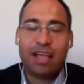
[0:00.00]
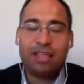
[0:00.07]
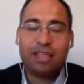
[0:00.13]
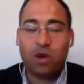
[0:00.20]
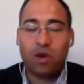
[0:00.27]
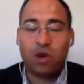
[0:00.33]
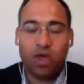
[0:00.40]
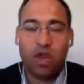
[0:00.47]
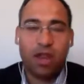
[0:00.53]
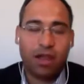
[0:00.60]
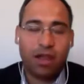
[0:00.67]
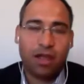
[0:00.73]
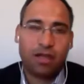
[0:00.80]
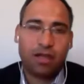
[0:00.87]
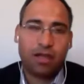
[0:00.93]
stream and
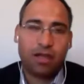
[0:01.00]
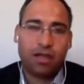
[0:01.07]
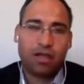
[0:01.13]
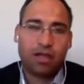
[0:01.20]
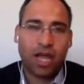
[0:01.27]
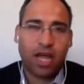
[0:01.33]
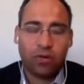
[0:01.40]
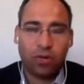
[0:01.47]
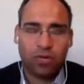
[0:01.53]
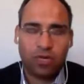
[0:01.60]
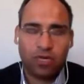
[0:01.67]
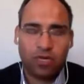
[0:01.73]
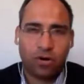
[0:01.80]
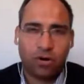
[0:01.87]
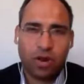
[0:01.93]
really check out all
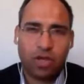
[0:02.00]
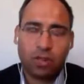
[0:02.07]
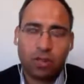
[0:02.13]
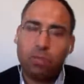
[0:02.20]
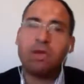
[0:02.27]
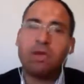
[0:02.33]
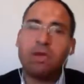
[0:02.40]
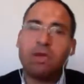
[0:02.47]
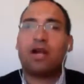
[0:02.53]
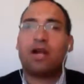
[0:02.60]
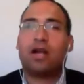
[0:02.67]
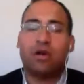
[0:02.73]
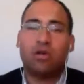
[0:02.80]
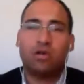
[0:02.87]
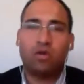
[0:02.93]
these great speakers that are
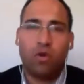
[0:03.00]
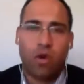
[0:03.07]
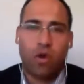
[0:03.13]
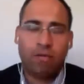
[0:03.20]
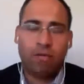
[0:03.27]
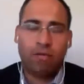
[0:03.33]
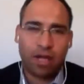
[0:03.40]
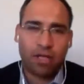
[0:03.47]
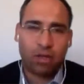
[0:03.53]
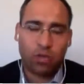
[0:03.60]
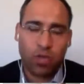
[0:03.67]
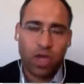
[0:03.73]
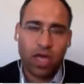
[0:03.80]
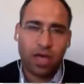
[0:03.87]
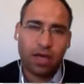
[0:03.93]
going to Le Web
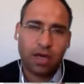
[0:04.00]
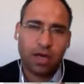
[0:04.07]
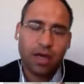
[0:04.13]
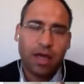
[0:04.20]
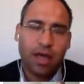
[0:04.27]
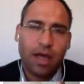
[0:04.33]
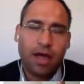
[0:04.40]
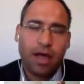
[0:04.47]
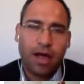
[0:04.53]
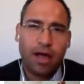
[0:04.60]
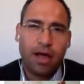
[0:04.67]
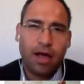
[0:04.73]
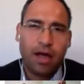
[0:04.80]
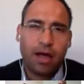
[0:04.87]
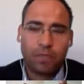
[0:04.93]
next week.
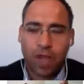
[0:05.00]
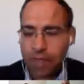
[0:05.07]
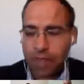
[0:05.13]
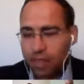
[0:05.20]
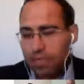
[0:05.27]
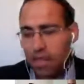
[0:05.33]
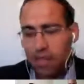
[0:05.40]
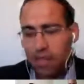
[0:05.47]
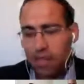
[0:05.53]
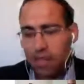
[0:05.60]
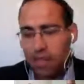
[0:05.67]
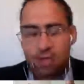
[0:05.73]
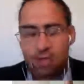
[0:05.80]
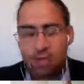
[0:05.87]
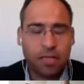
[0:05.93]
Um, and that's it. That's